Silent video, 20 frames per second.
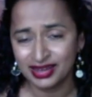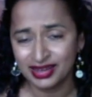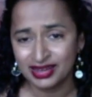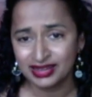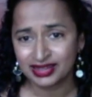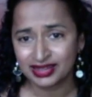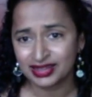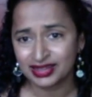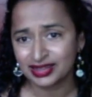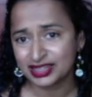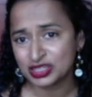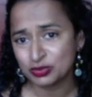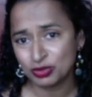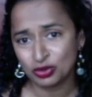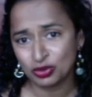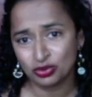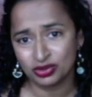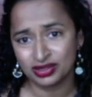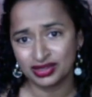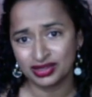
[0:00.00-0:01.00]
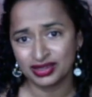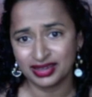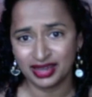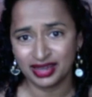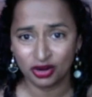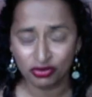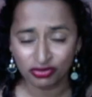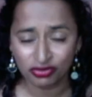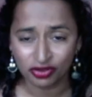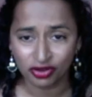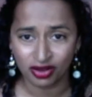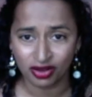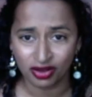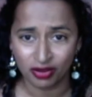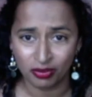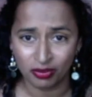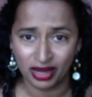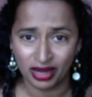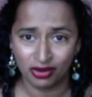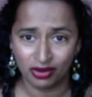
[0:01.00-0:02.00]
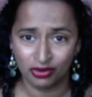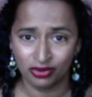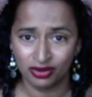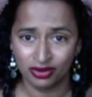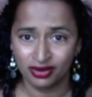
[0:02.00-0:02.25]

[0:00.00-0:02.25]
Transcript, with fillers: like let's be really careful about